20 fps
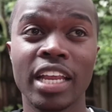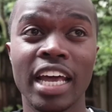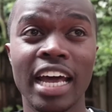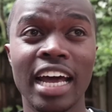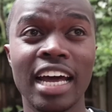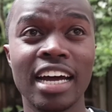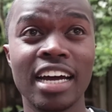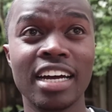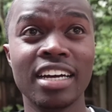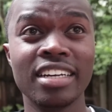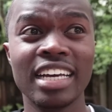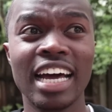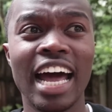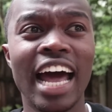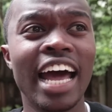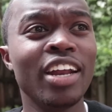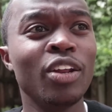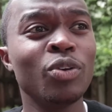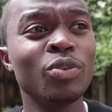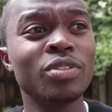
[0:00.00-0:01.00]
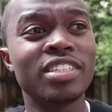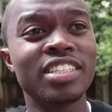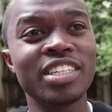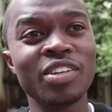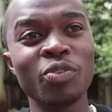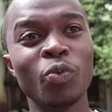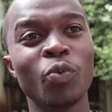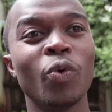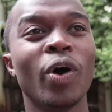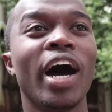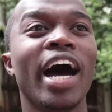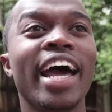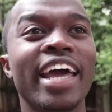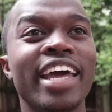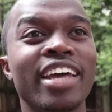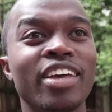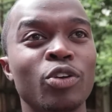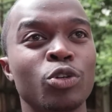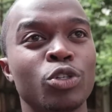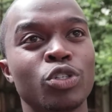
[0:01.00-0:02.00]
and I don't see why
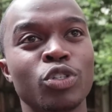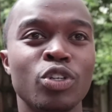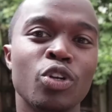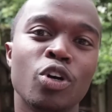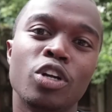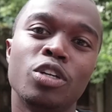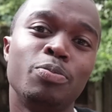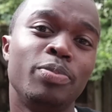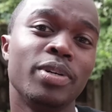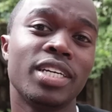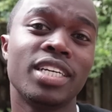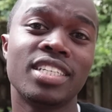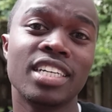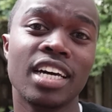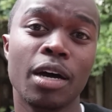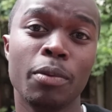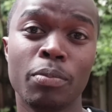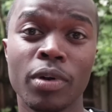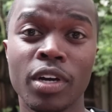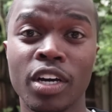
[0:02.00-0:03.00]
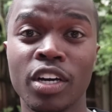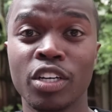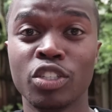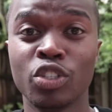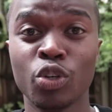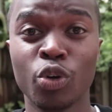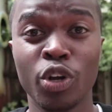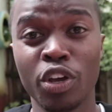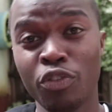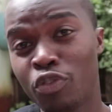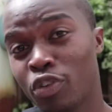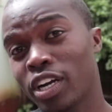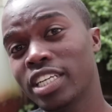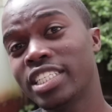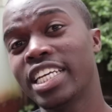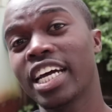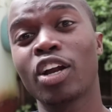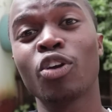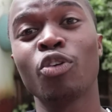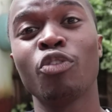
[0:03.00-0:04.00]
you should not pick it up. So if you're a
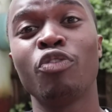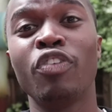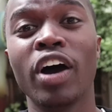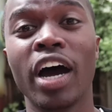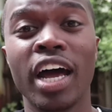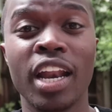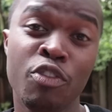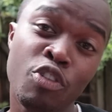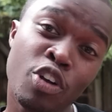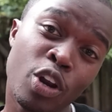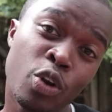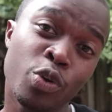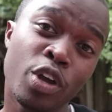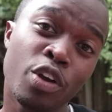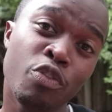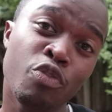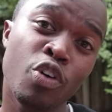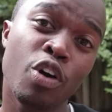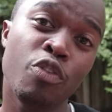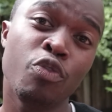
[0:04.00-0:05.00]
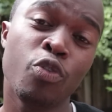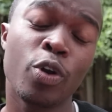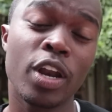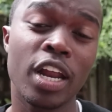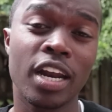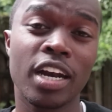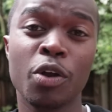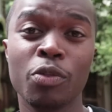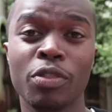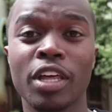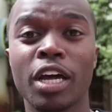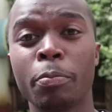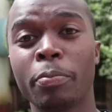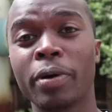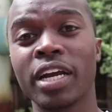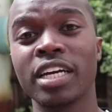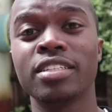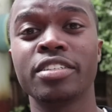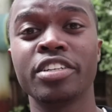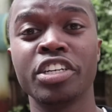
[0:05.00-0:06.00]
Tecno fan, if you're looking for a phone around that
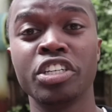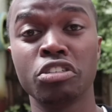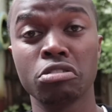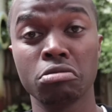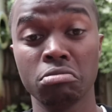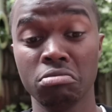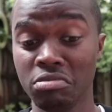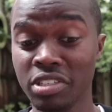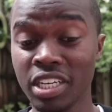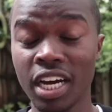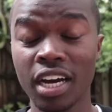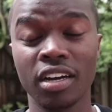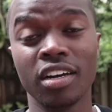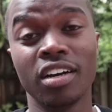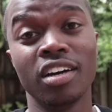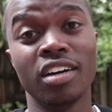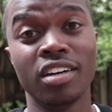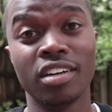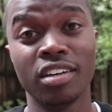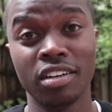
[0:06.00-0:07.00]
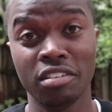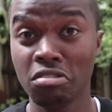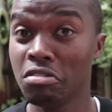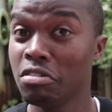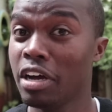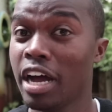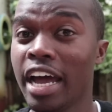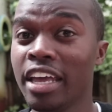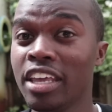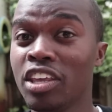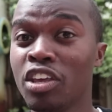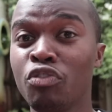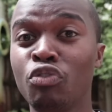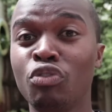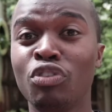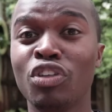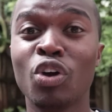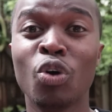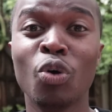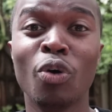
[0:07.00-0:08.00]
price range, yeah, I give
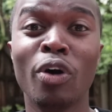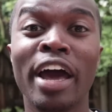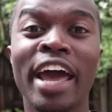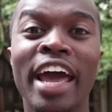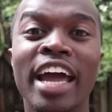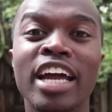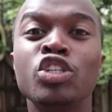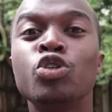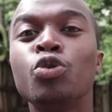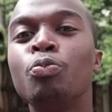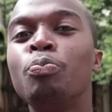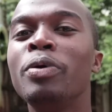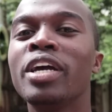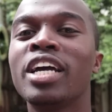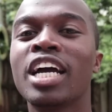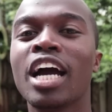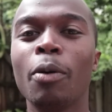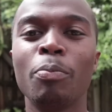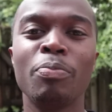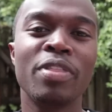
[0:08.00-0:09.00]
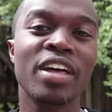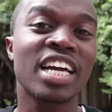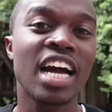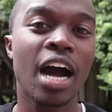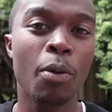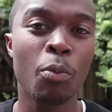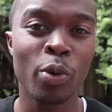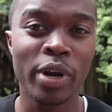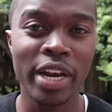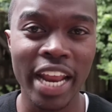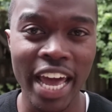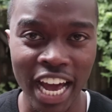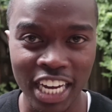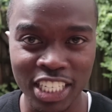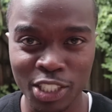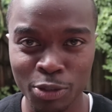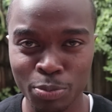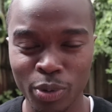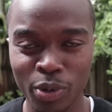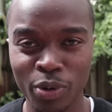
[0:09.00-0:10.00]
you the go ahead to pick up the Camon
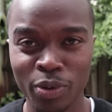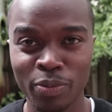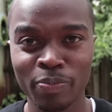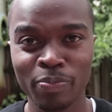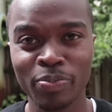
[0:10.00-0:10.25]
X Pro.